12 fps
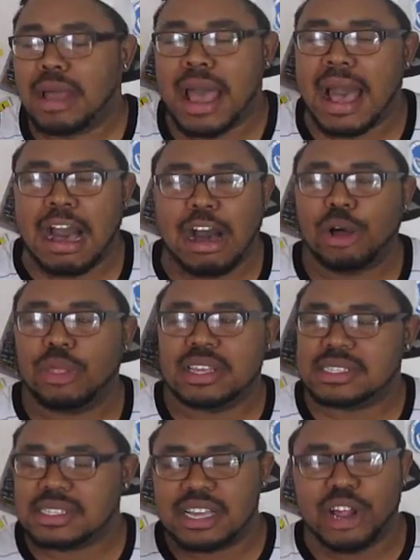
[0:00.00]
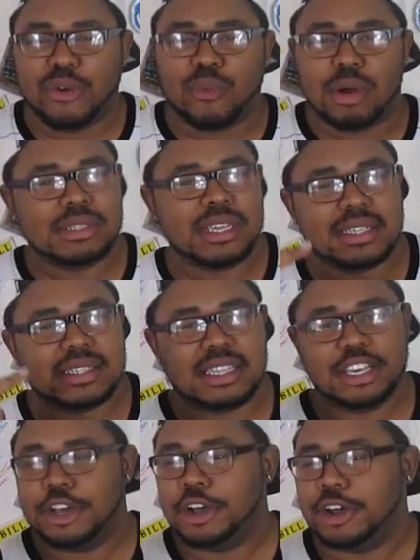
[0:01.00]
how the sun rotates
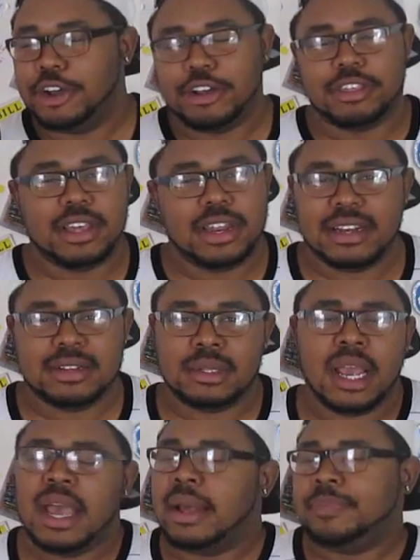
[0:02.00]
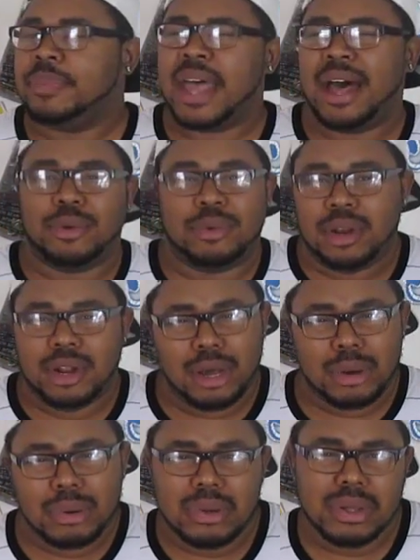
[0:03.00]
the earth and I don't
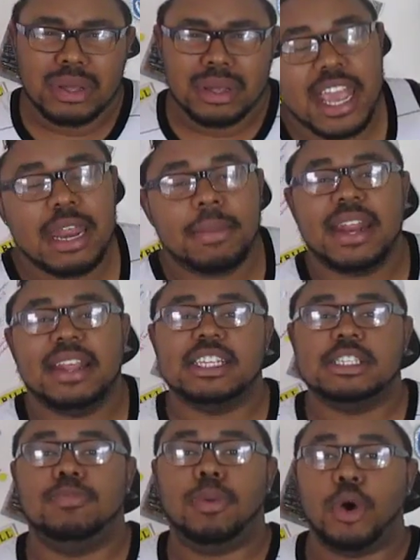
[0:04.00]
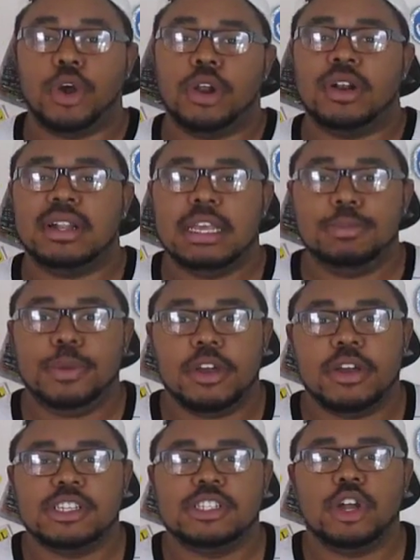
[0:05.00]
know. Anybody that's born on a leap
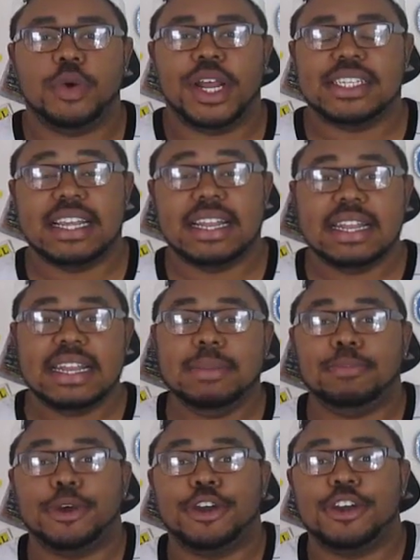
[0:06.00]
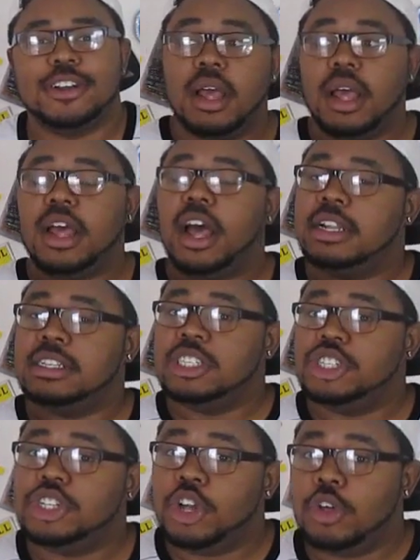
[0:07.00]
year is known as a leaper. Uh,
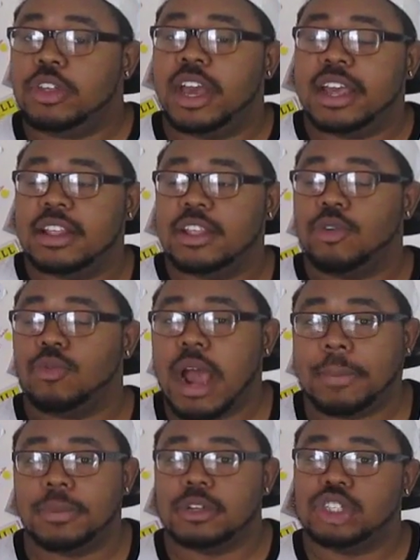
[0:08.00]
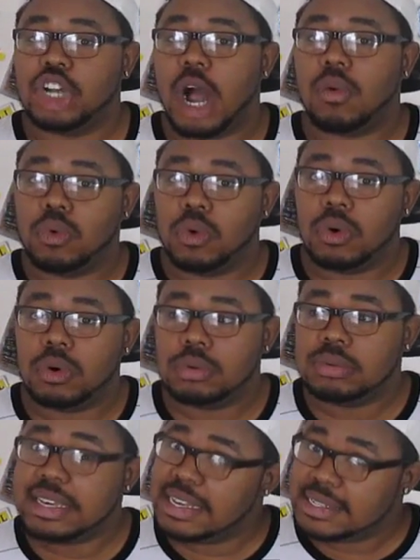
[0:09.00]
did you know that the rapper Ja
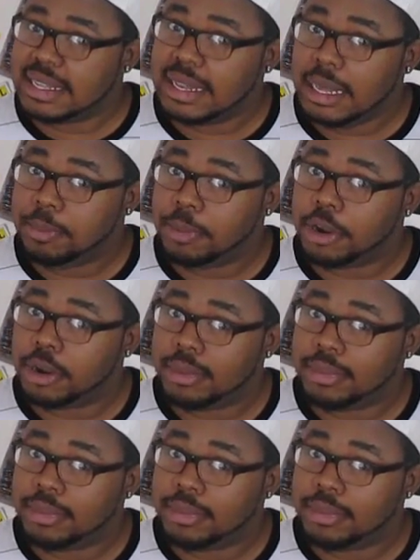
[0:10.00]
Rule is a leaper?